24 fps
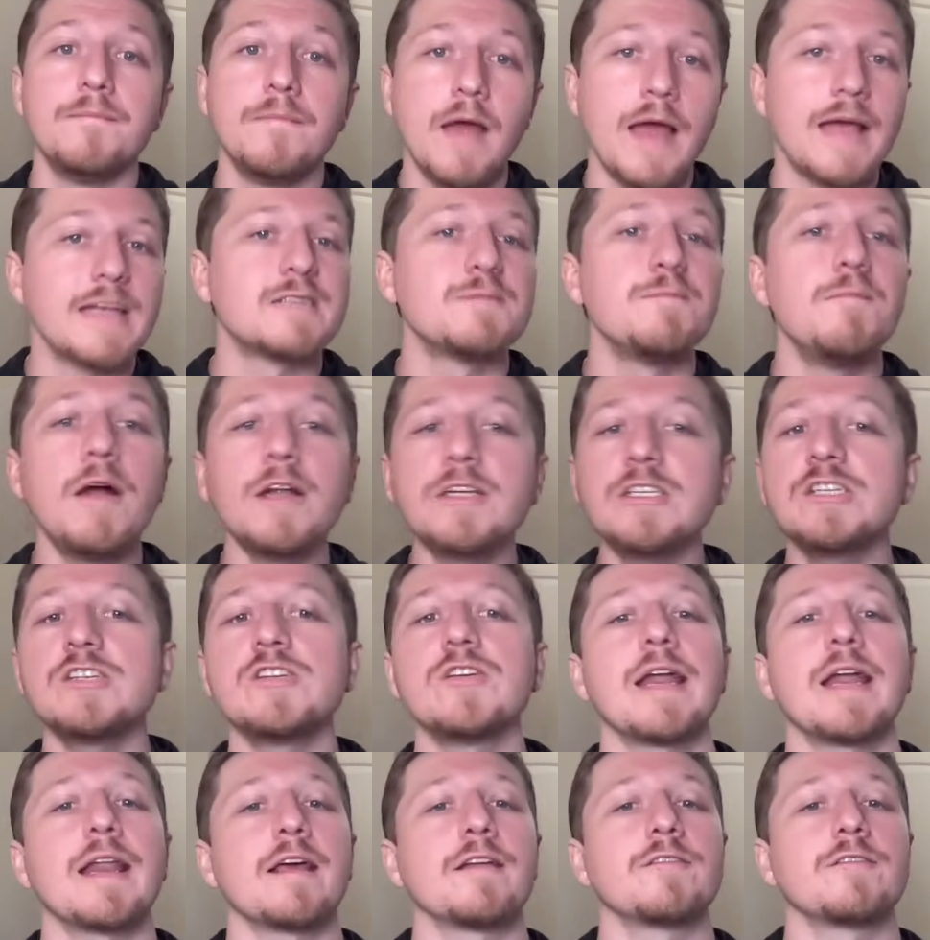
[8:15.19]
as much as you
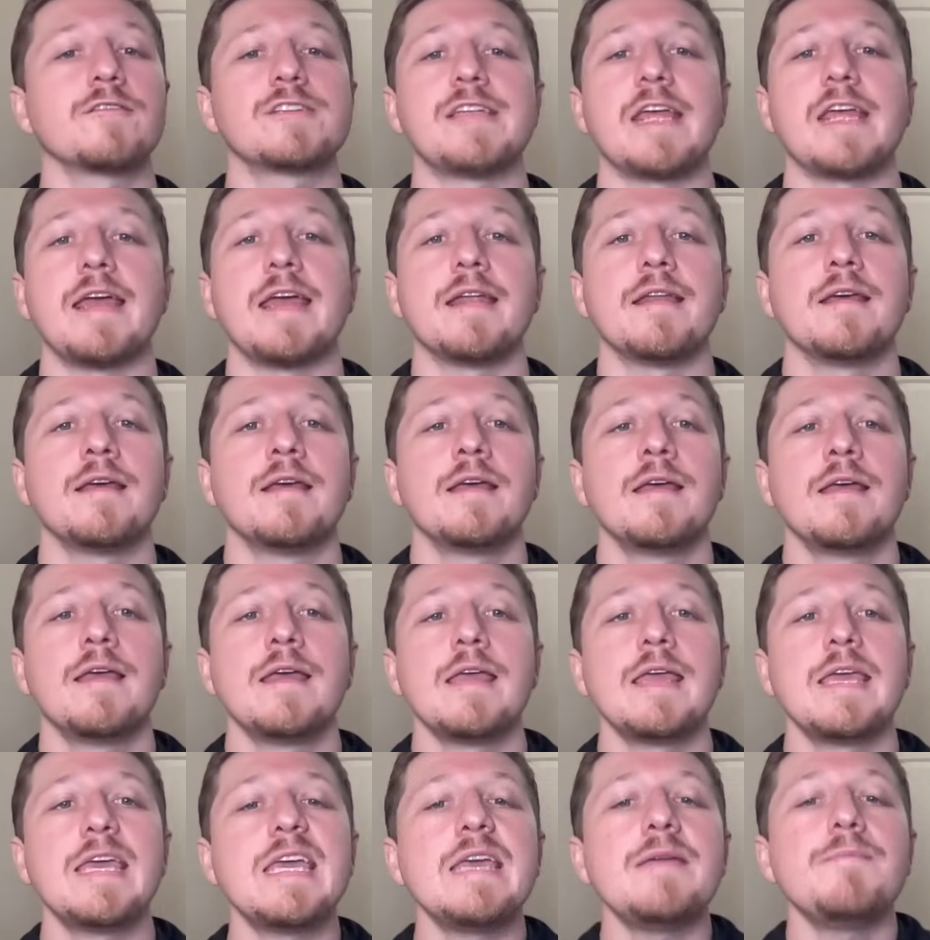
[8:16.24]
got to understand,
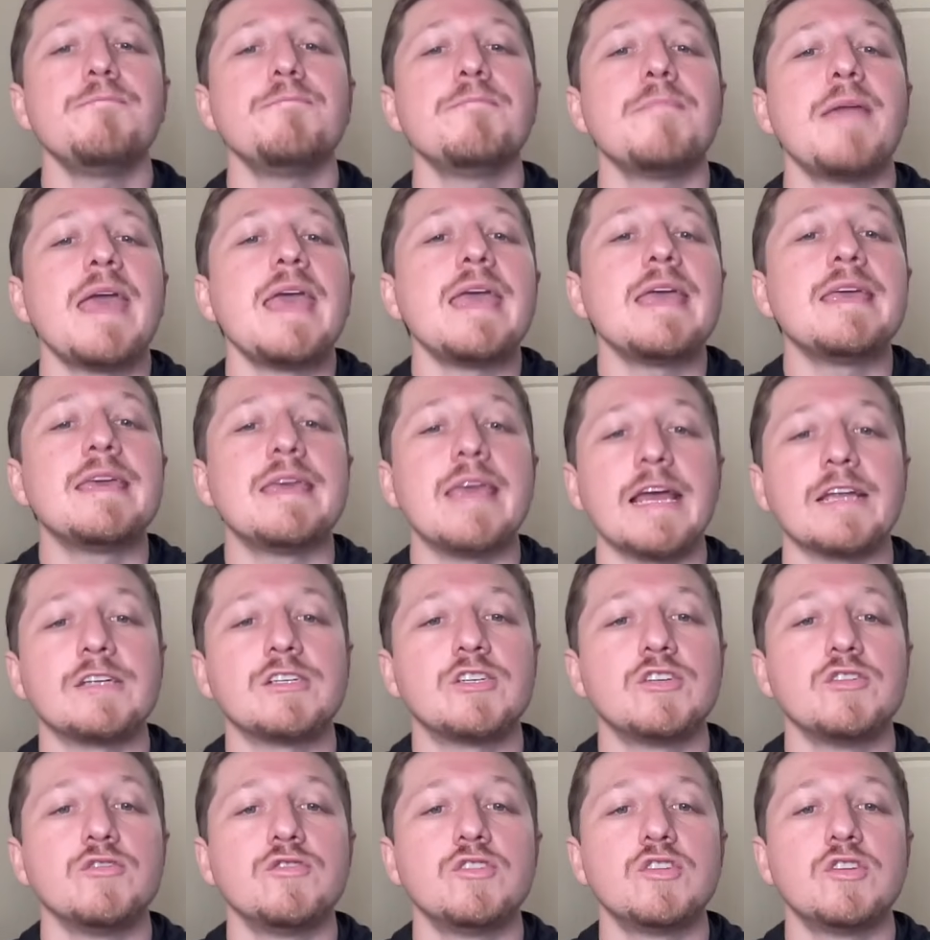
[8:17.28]
he may
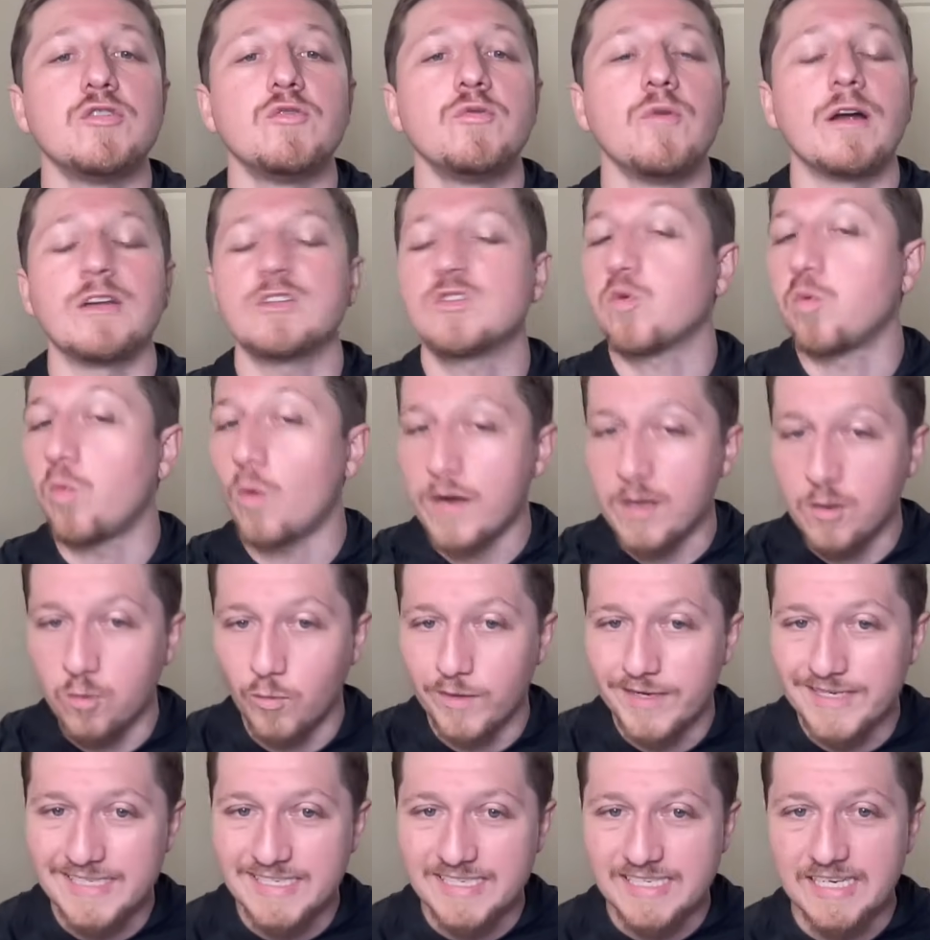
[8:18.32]
get you to a
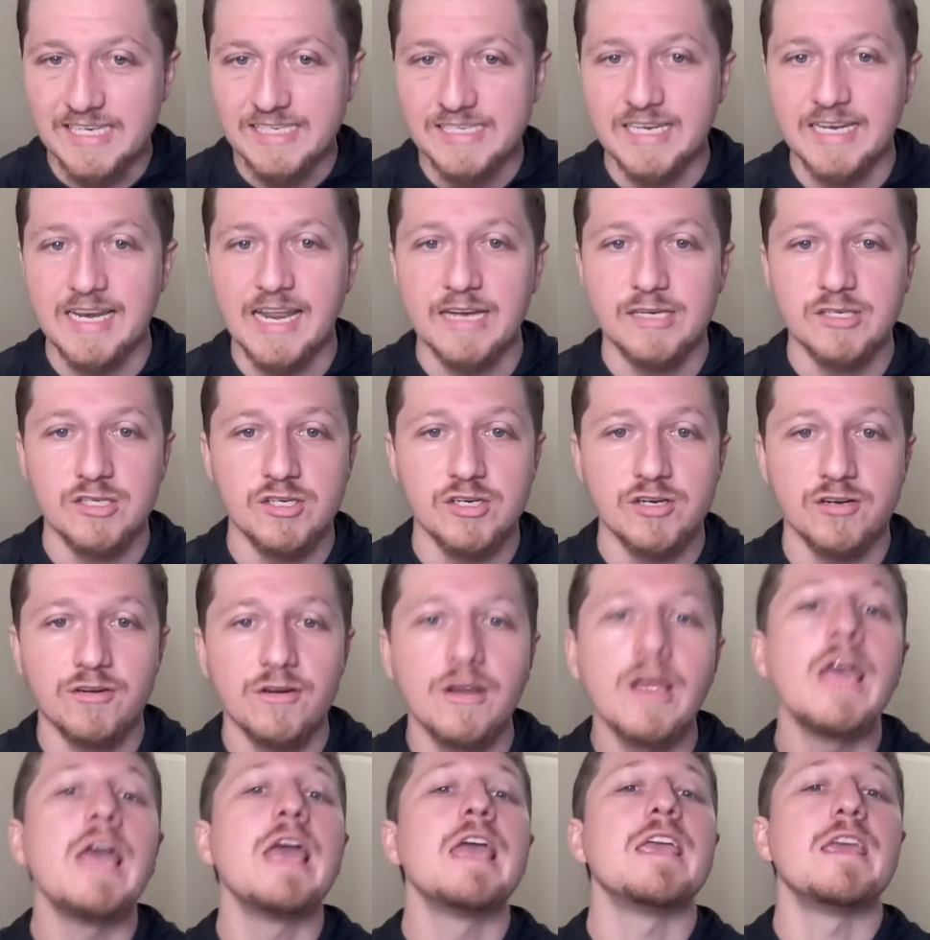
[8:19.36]
20-win season next
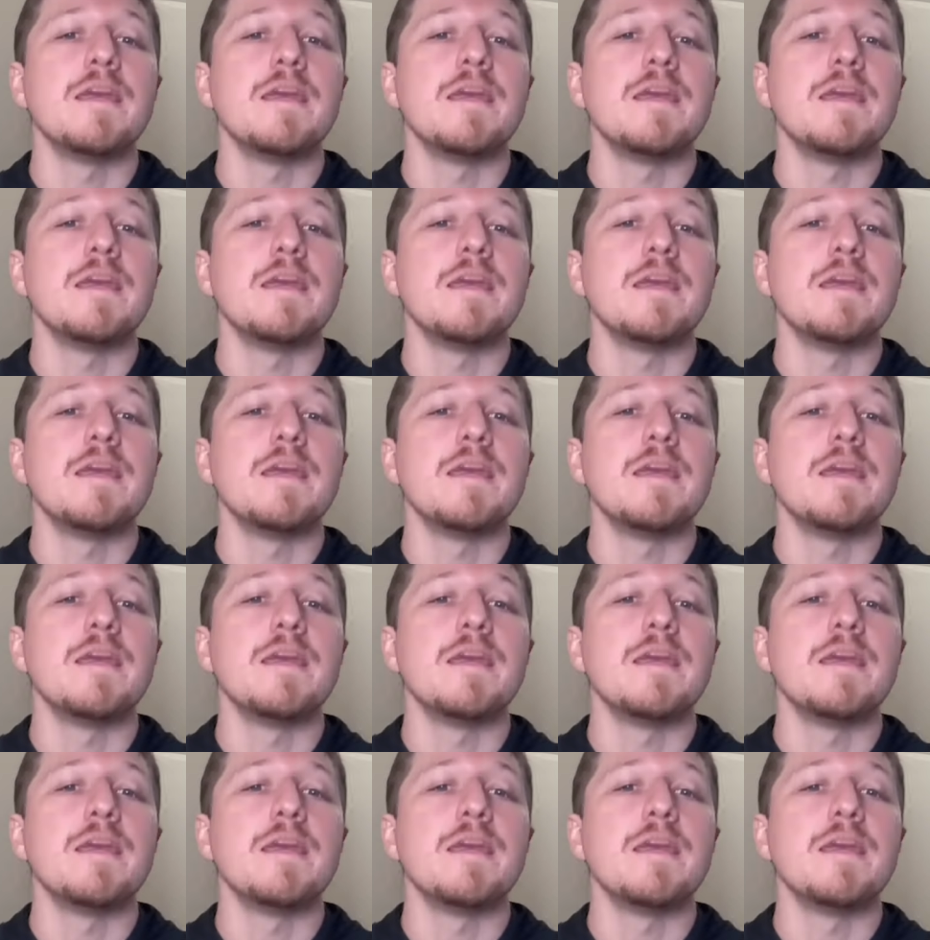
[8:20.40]
year.